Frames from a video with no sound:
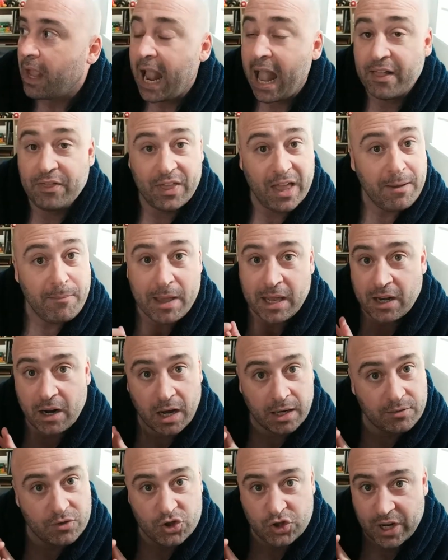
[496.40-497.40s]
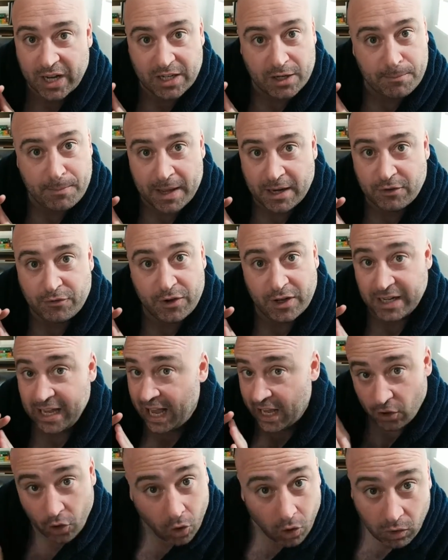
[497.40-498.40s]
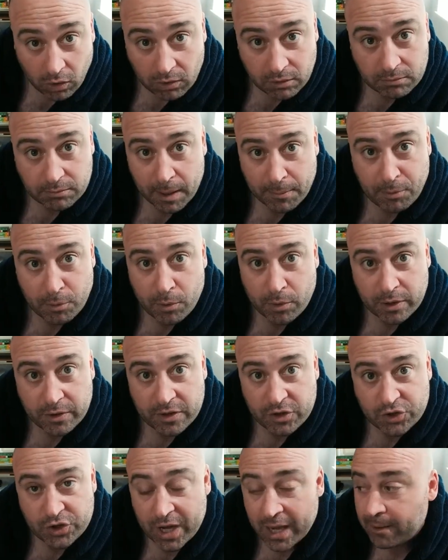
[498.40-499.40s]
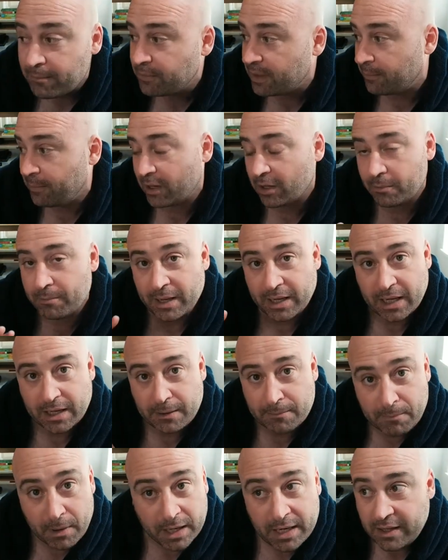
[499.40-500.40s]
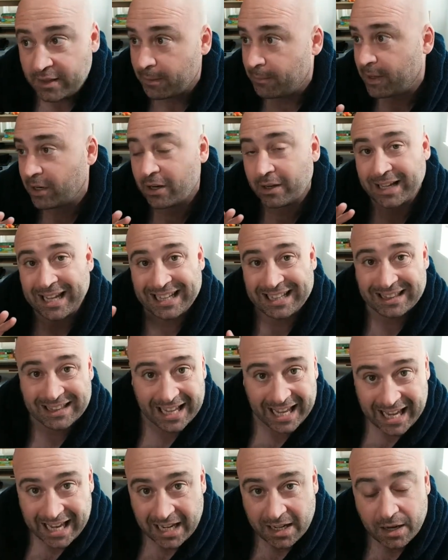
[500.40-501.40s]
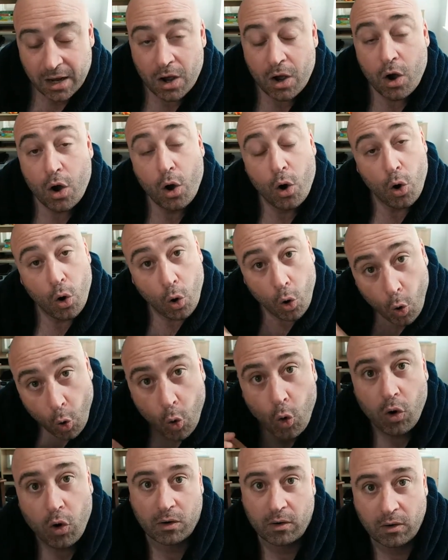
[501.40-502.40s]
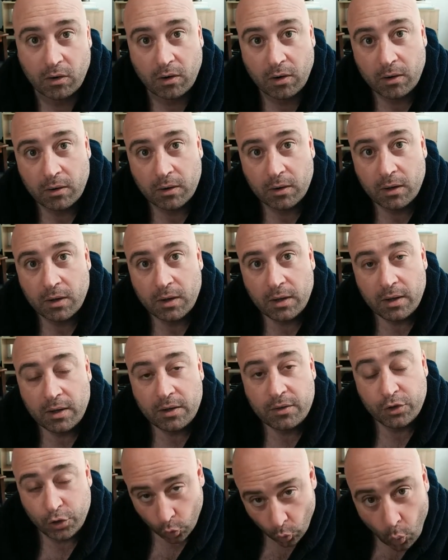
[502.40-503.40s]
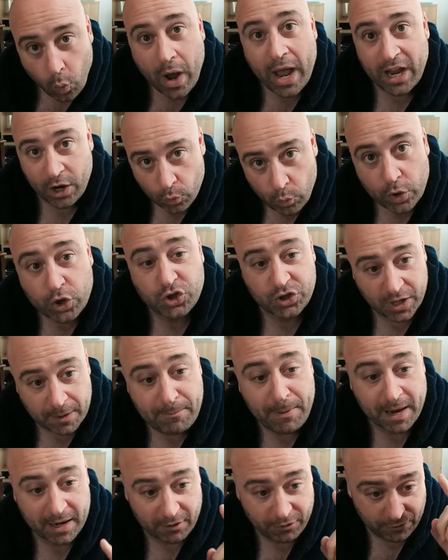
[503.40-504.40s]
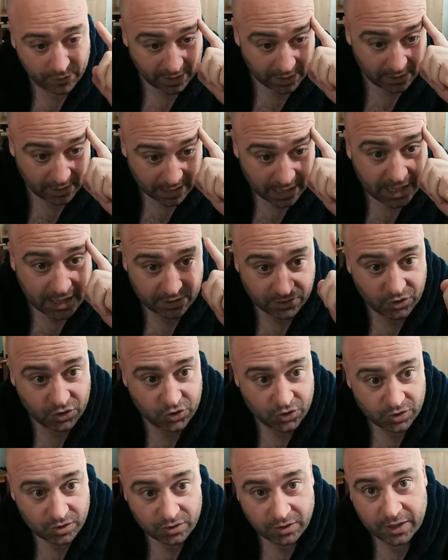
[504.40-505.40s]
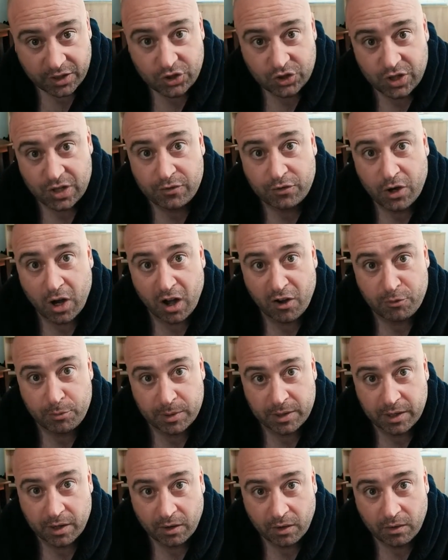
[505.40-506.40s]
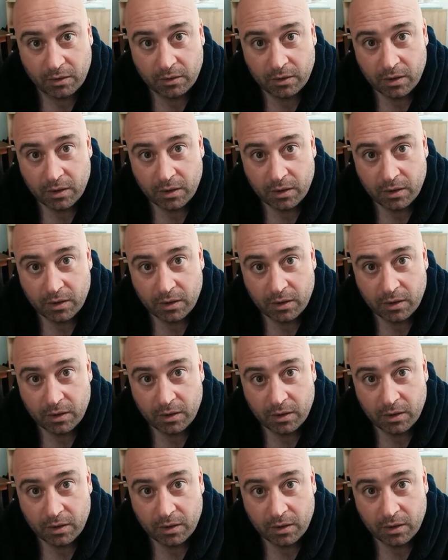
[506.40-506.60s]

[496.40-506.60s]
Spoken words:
and they may not stand to benefit at all by promoting this scam. They may not make any money. They may not get laid. Or the way in which they benefit is, like Steve Kaufmann here,